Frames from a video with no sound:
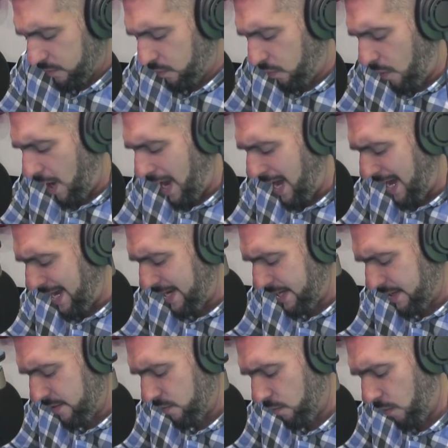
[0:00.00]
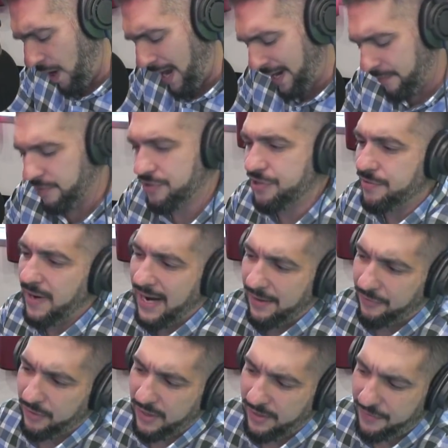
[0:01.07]
why would you
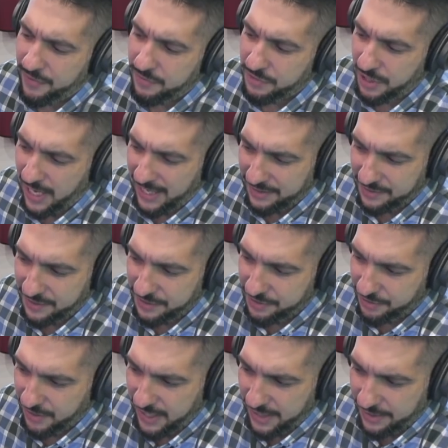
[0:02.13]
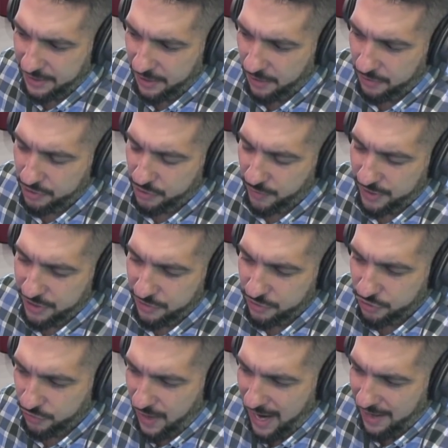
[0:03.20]
ever have Hugh Jackson as your head coach when you're
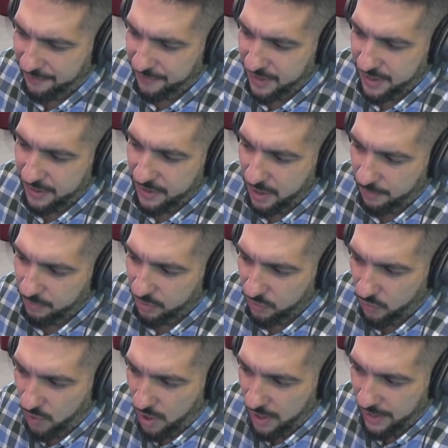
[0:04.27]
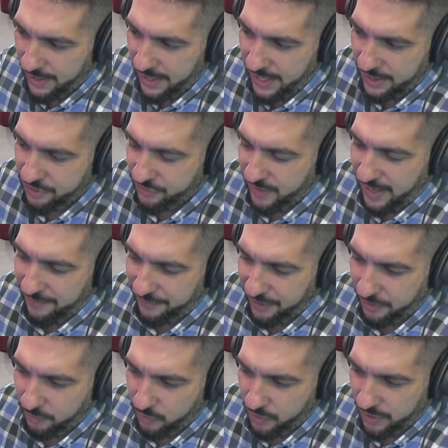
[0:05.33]
drafting number one and
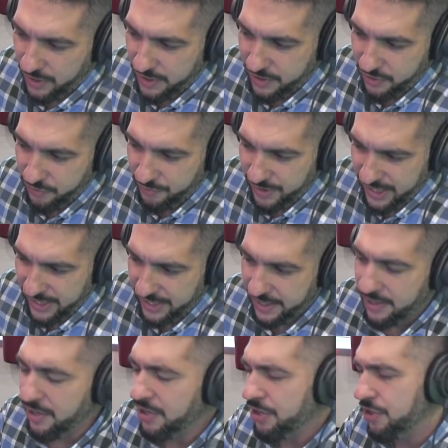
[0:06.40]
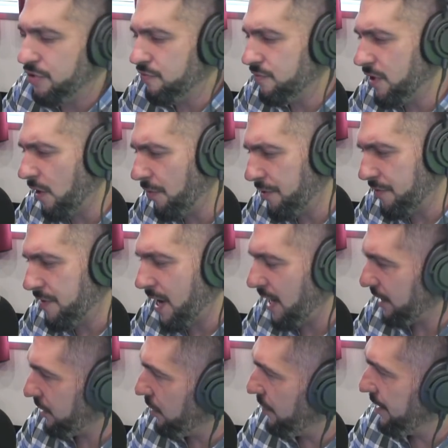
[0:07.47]
drafting a rookie QB? You know you're
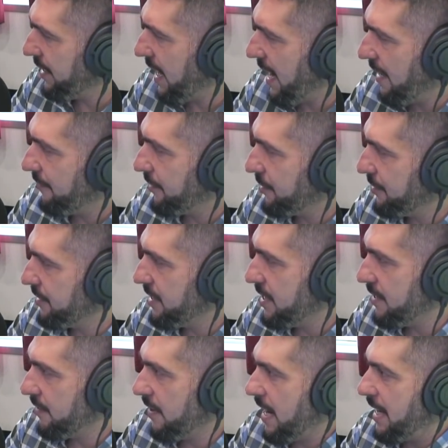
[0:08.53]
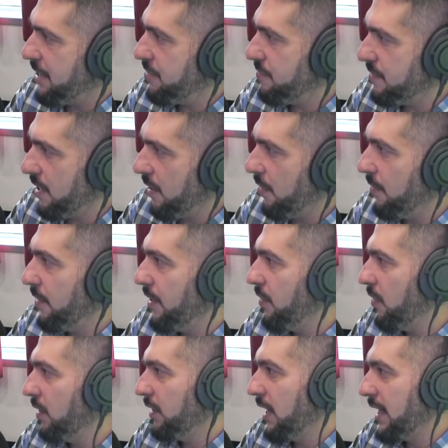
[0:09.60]
not going to have a good year, and you know in
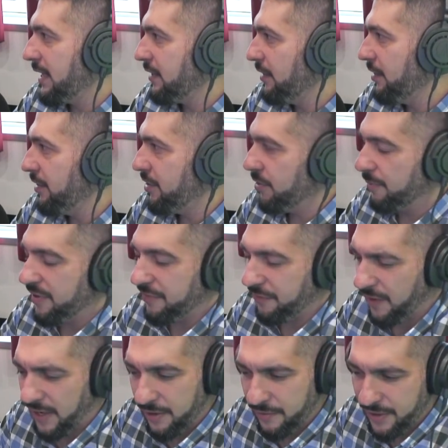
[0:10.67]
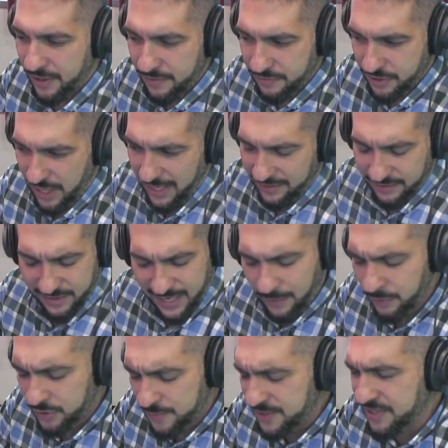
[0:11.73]
all likelihood you'll be firing Hugh Jackson. That
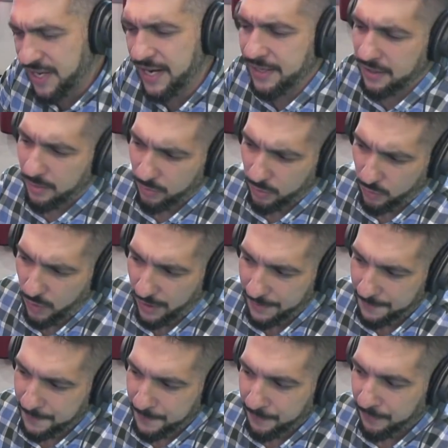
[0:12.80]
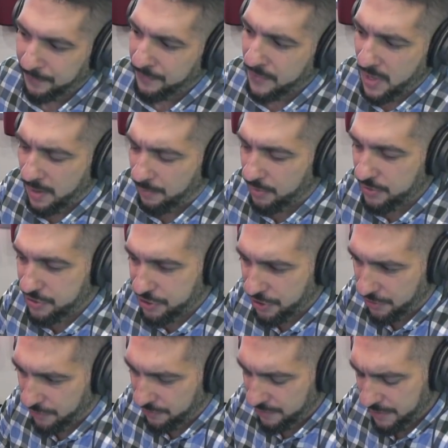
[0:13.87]
was mistake number one. Number two,